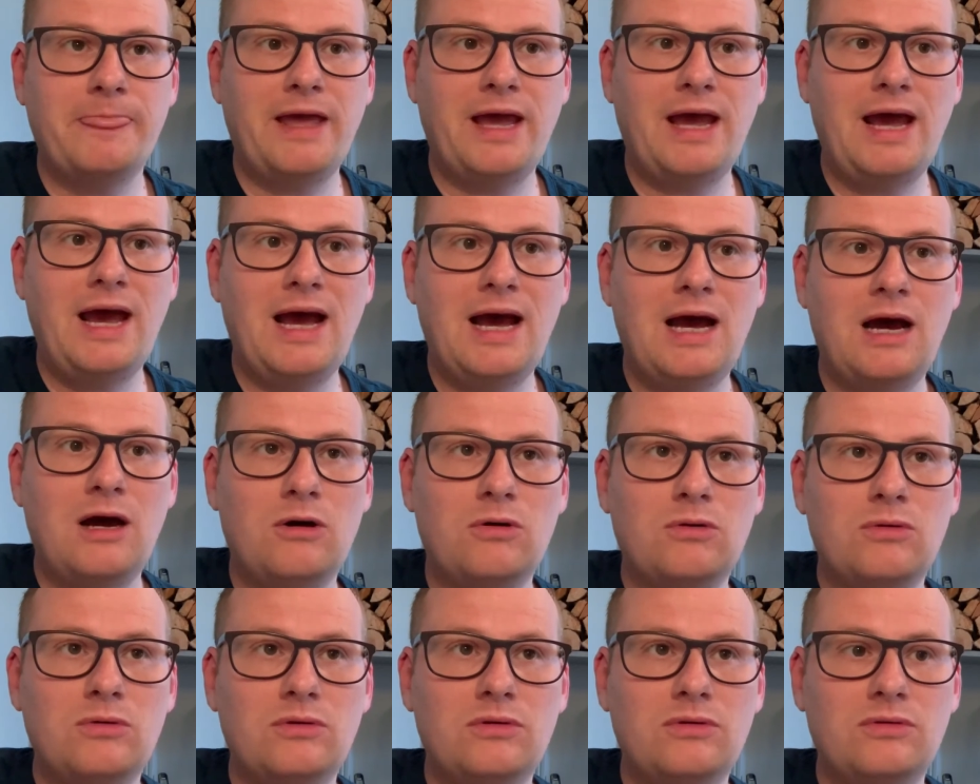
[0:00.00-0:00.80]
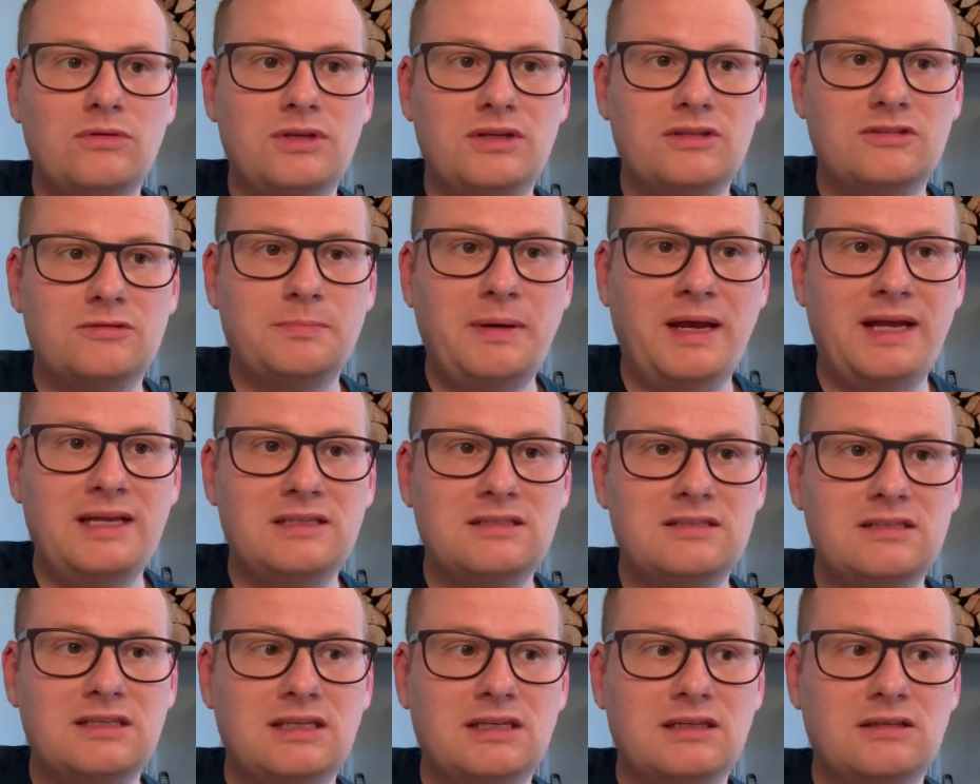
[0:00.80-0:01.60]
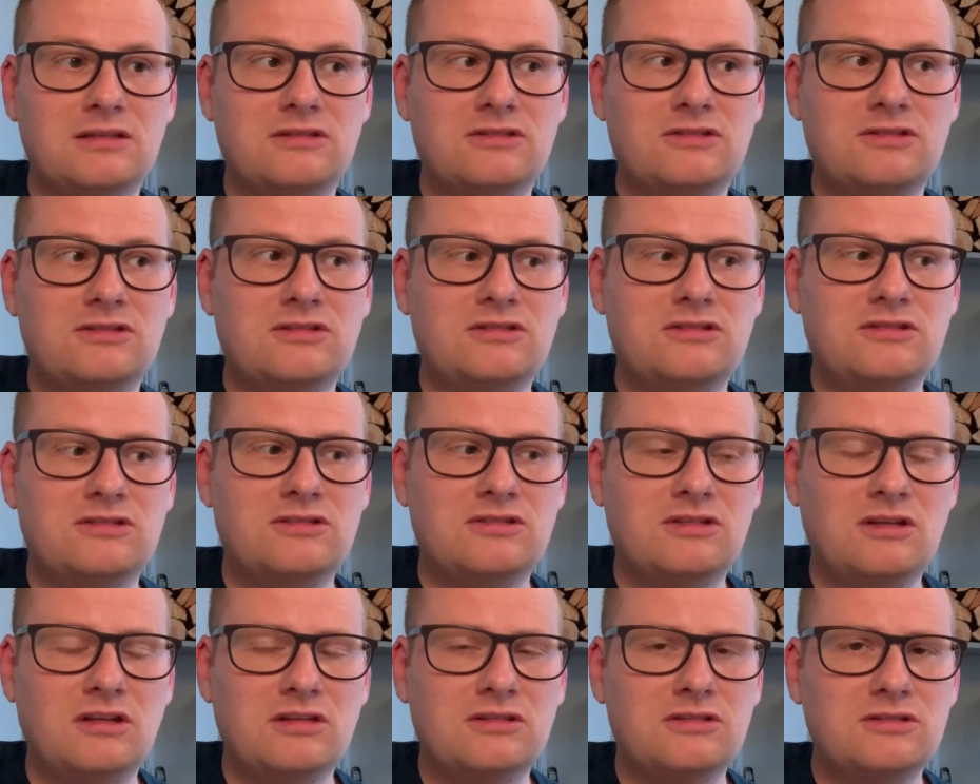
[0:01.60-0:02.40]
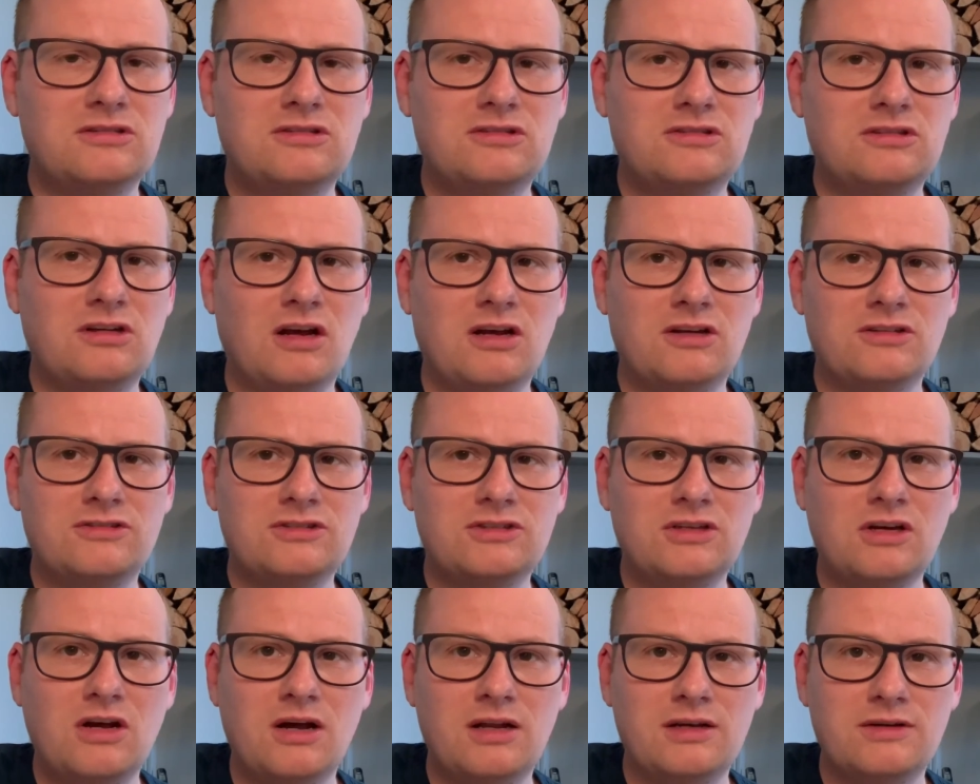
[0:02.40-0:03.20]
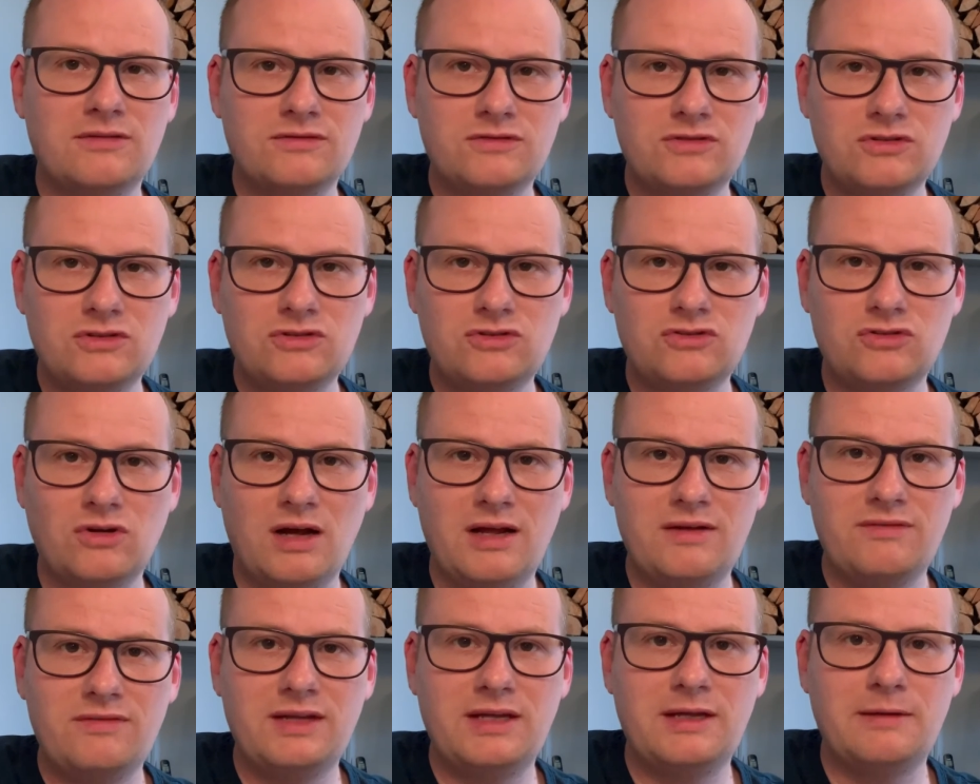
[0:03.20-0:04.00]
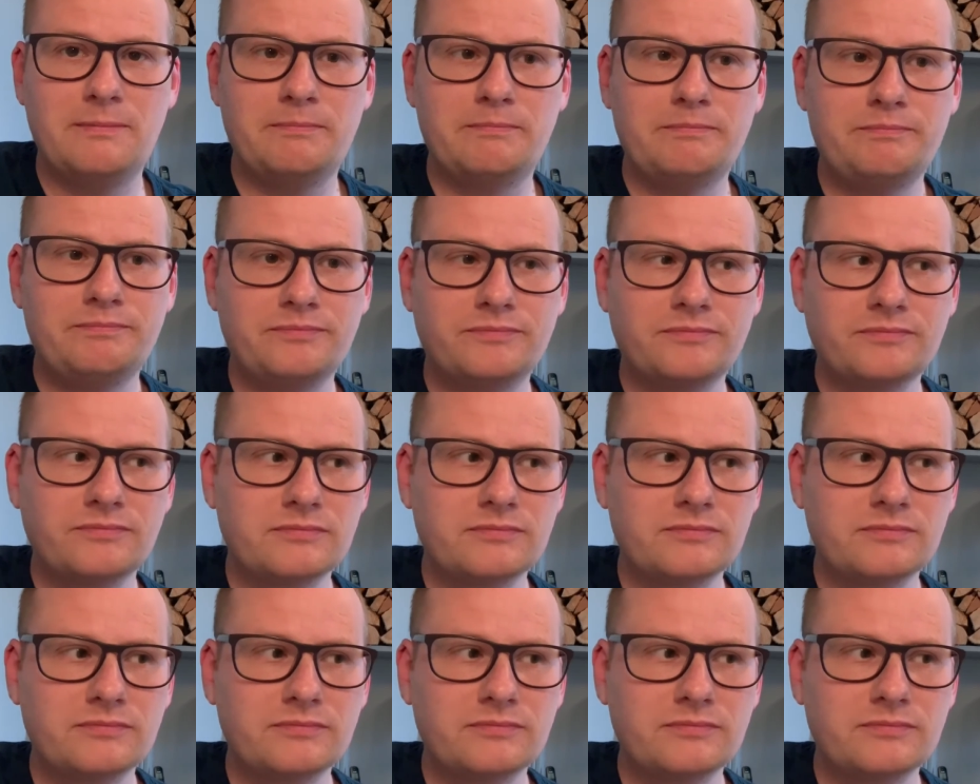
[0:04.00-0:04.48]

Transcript: how this painting starts to kind of drive him